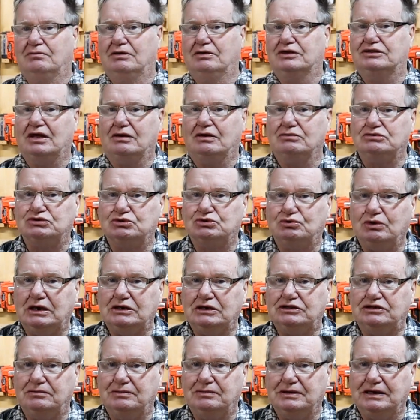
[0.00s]
But they were square
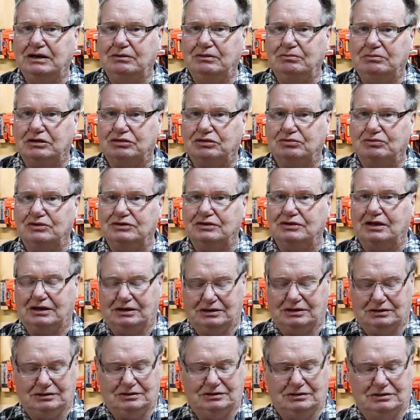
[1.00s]
to begin with, weren't
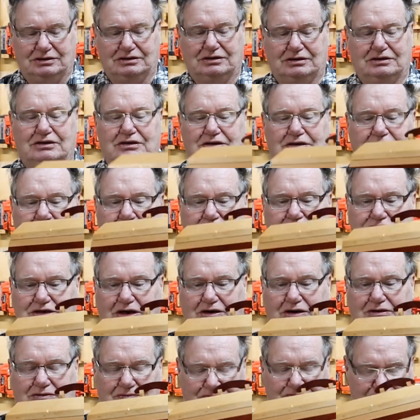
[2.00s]
they?
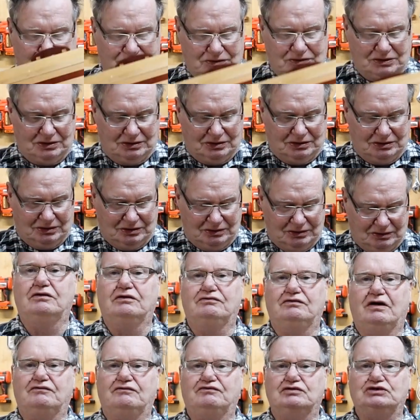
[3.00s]
So,
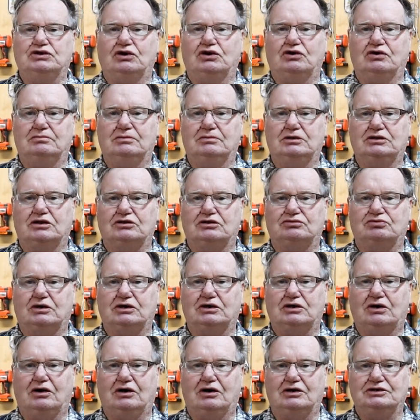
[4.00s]
thanks for joining me this
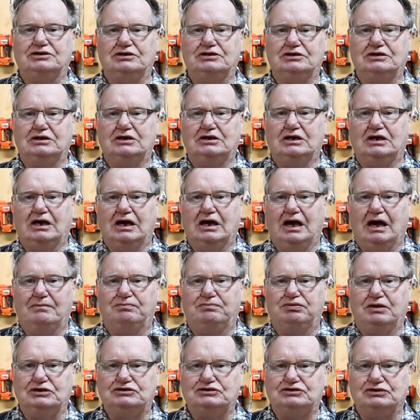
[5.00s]
week, guys. And
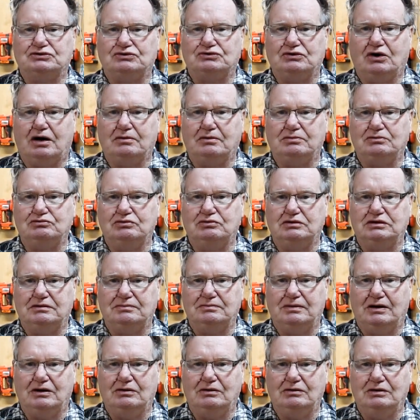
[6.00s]
please subscribe and ring the
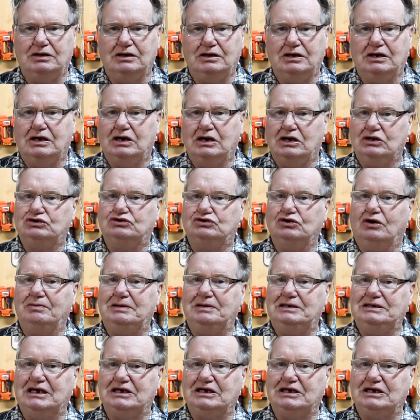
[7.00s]
bell. And join me